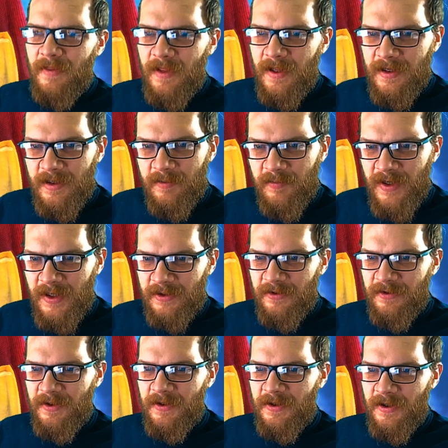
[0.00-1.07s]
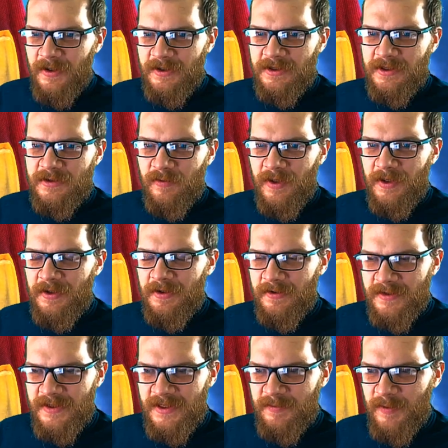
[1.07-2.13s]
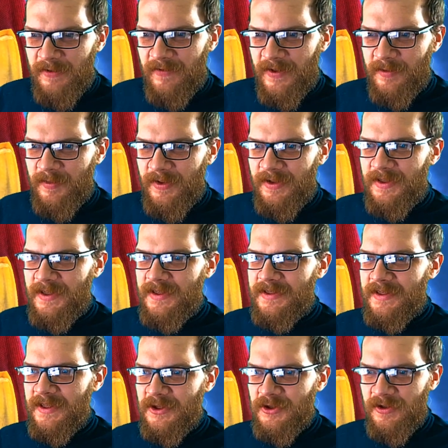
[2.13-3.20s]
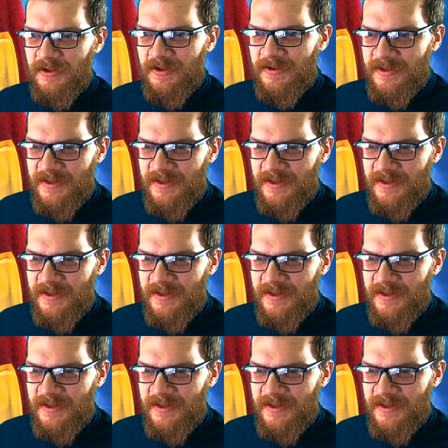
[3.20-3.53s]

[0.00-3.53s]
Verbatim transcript: an impact on Incursions, where you use these pre-fight abilities, initially